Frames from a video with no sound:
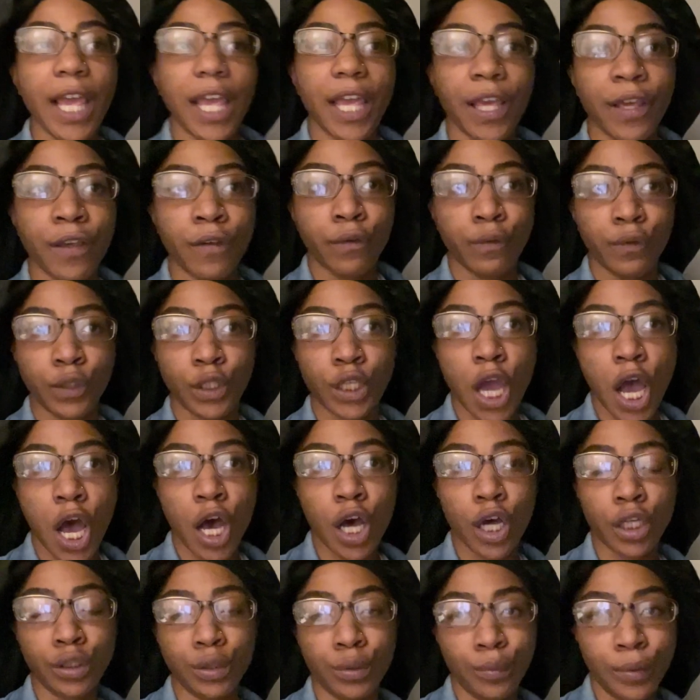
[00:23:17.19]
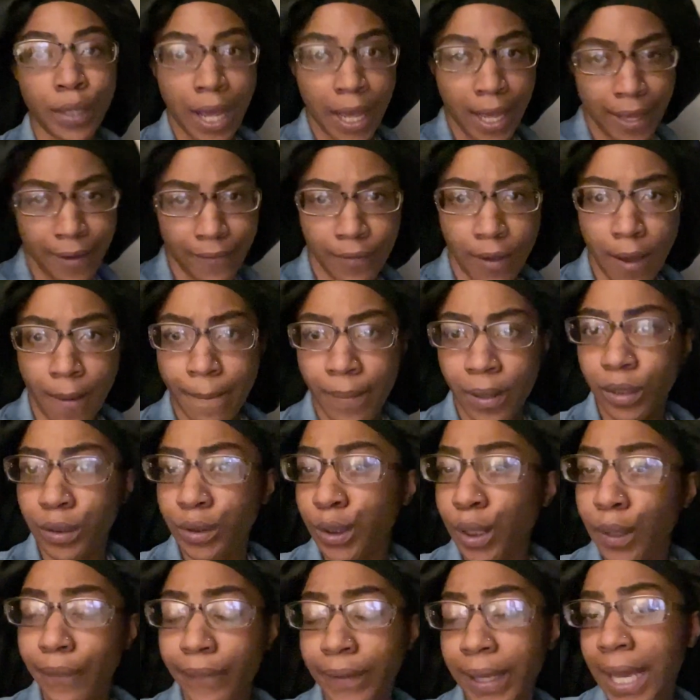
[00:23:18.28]
if y'all do not have your post
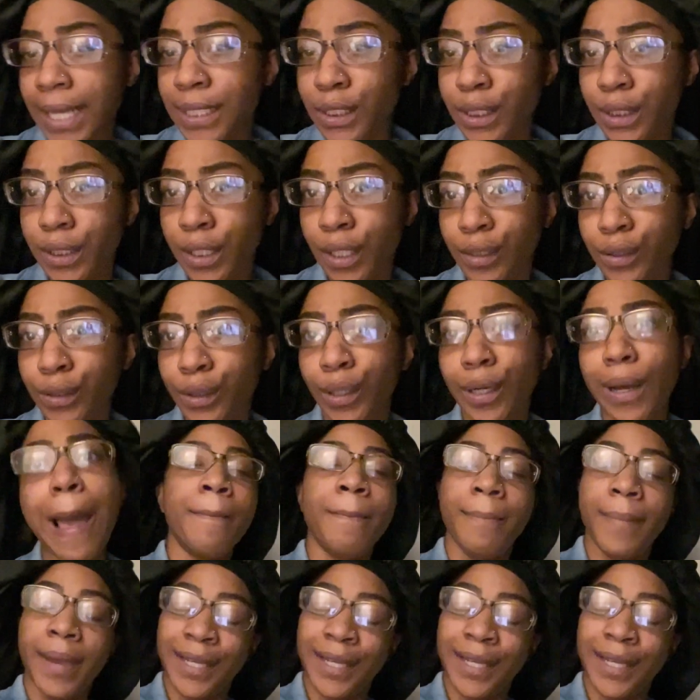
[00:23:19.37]
notifications turned on